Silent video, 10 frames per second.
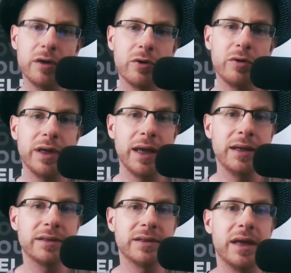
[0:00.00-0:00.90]
to
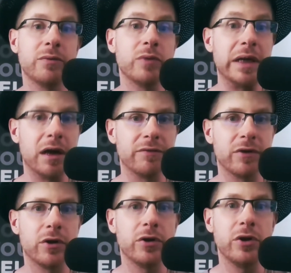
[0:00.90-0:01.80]
create and
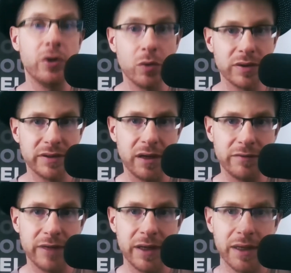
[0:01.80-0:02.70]
recover yourself.